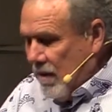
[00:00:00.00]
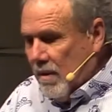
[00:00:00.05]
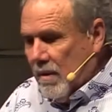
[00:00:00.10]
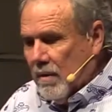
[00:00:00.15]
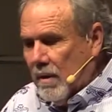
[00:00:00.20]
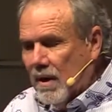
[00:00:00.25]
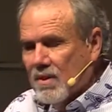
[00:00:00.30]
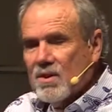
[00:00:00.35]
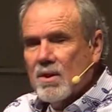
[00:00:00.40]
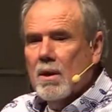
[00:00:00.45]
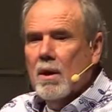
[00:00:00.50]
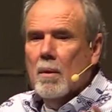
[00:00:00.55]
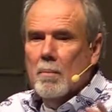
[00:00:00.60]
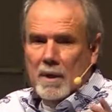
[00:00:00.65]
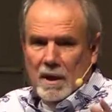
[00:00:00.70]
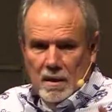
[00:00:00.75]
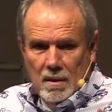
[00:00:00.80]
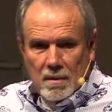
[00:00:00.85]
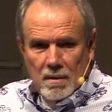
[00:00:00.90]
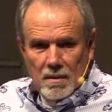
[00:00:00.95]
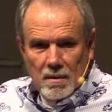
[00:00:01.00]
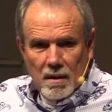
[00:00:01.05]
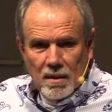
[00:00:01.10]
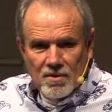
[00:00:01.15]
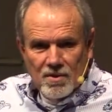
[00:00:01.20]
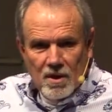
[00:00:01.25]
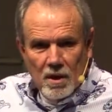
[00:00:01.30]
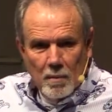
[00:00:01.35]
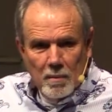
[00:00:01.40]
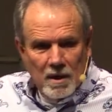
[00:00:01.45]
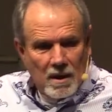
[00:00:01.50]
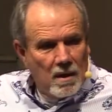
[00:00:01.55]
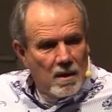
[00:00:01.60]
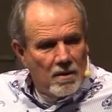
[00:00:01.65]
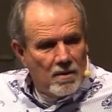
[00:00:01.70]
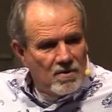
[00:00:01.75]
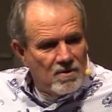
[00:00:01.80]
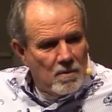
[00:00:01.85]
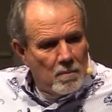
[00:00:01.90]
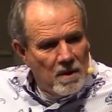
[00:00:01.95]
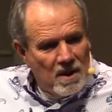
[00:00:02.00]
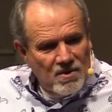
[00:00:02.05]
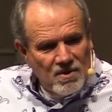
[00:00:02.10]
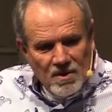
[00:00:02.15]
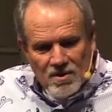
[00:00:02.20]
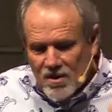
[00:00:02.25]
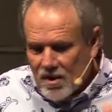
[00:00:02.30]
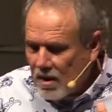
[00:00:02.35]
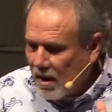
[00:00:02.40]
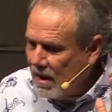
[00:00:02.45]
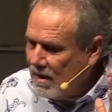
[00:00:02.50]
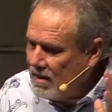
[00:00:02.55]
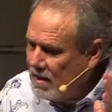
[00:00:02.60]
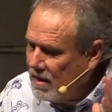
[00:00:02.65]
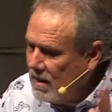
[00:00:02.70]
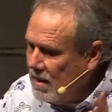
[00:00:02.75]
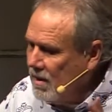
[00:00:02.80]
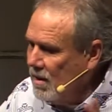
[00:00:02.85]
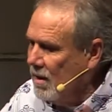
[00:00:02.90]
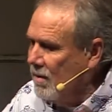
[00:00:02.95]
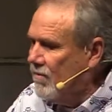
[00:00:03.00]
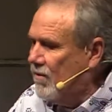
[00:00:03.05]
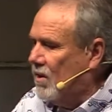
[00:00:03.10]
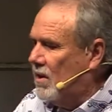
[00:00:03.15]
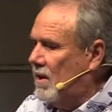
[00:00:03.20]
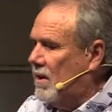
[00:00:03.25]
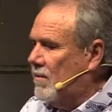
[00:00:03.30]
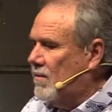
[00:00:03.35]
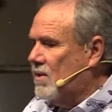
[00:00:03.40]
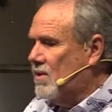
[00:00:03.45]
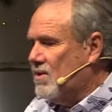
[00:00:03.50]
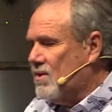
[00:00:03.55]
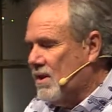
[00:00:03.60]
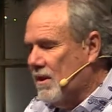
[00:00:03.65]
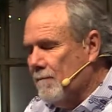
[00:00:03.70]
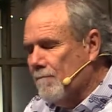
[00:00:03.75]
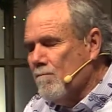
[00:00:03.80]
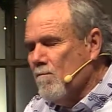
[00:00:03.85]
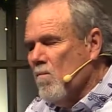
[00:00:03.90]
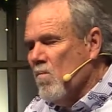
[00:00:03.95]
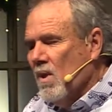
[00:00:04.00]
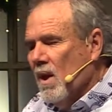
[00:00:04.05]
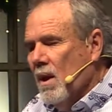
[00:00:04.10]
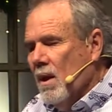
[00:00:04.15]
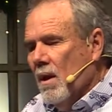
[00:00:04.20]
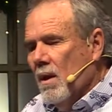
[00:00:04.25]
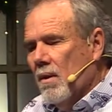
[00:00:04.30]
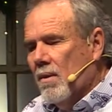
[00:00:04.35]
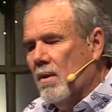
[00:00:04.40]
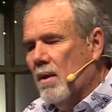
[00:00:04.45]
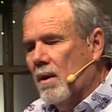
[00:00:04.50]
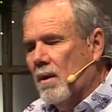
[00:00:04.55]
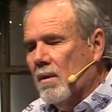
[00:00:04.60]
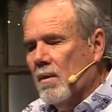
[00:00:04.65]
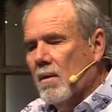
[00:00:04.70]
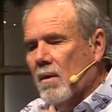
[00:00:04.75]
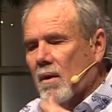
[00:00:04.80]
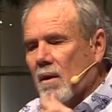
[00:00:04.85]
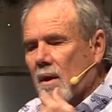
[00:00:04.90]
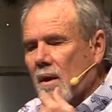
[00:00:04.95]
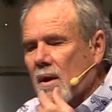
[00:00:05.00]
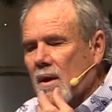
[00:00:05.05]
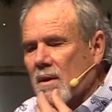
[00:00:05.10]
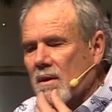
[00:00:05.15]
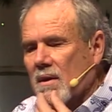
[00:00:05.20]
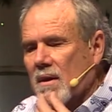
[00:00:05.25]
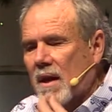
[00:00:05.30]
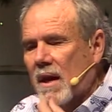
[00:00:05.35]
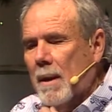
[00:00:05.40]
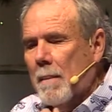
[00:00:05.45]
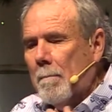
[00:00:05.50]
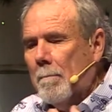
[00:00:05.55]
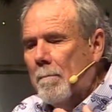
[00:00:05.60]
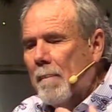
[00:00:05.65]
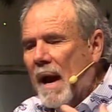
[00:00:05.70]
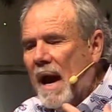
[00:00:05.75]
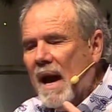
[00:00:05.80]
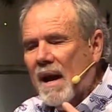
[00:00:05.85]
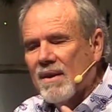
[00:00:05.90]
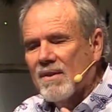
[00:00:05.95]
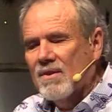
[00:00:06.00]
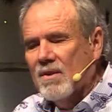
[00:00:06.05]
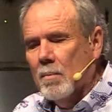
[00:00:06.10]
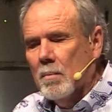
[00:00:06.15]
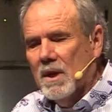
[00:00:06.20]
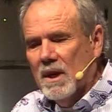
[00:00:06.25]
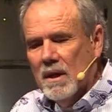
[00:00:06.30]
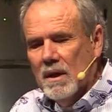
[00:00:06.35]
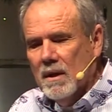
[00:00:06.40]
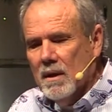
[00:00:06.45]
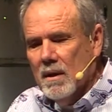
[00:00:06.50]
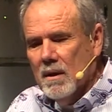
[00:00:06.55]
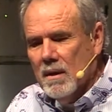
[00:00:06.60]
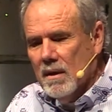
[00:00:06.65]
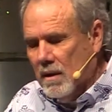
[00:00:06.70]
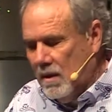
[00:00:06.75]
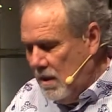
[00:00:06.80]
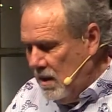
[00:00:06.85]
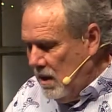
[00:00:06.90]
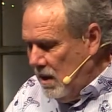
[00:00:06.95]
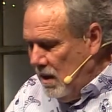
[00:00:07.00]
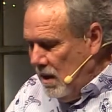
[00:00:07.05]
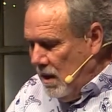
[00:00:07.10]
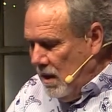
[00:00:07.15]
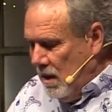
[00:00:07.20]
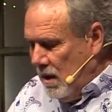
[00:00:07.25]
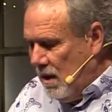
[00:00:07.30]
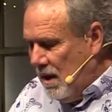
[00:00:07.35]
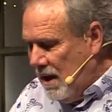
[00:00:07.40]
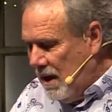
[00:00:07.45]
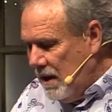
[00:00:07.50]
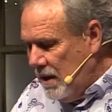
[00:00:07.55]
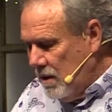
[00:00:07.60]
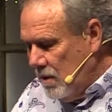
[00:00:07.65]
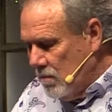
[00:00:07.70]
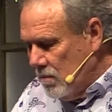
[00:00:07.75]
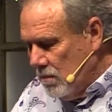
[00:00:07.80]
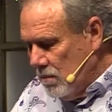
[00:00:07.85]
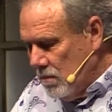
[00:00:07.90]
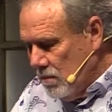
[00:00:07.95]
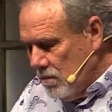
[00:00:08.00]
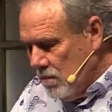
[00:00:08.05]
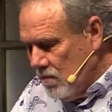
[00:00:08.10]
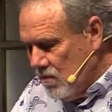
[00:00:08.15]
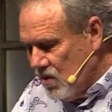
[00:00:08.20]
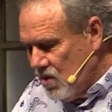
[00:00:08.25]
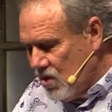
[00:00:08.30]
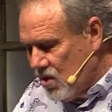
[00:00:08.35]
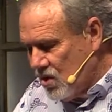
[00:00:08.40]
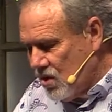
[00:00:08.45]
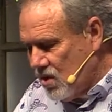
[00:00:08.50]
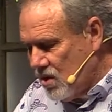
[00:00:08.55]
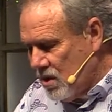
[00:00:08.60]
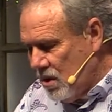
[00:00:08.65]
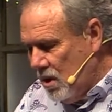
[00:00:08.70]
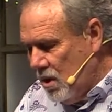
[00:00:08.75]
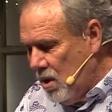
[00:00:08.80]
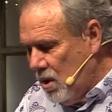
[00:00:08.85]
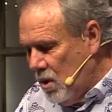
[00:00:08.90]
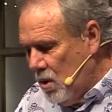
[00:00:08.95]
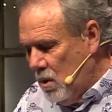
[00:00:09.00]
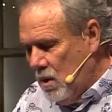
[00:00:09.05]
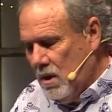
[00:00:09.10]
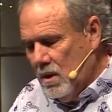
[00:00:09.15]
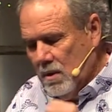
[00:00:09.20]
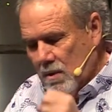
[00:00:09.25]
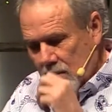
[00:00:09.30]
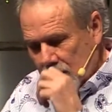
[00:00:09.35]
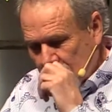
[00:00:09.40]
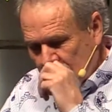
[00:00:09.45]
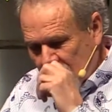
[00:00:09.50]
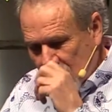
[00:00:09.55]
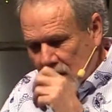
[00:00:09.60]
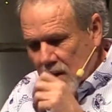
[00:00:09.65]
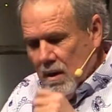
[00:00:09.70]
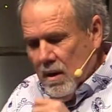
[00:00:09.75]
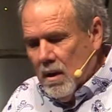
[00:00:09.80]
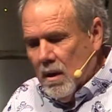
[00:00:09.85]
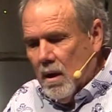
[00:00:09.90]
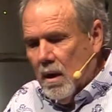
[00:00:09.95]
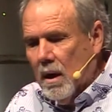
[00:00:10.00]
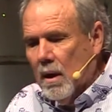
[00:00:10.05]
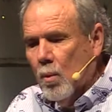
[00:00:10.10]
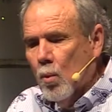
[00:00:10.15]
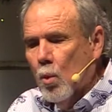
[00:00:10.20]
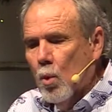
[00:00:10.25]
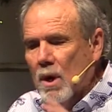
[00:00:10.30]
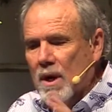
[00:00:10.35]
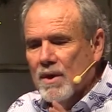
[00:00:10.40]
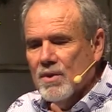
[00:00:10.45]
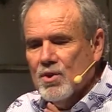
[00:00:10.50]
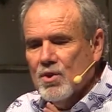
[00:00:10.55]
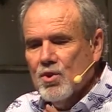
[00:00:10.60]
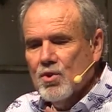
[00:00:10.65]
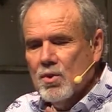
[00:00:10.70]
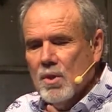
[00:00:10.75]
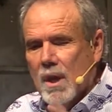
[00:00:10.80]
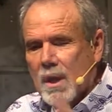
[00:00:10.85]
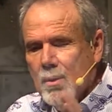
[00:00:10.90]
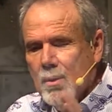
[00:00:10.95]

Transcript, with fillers: that's coming. That's coming. There's a message that I did on forgiveness that, that came back to me. Now, I am so I wish, I